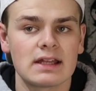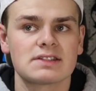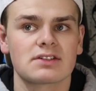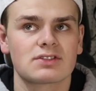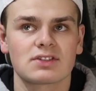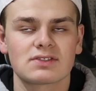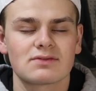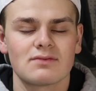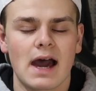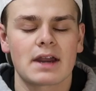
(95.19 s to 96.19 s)
It's just,
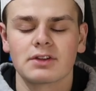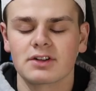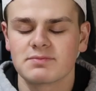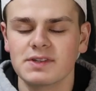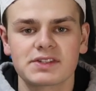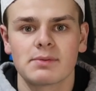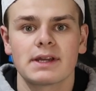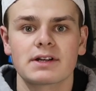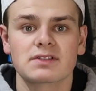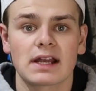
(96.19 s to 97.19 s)
I don't know, it's music to my
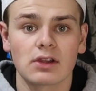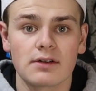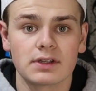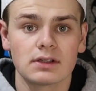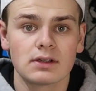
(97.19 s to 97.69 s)
ears and I love it.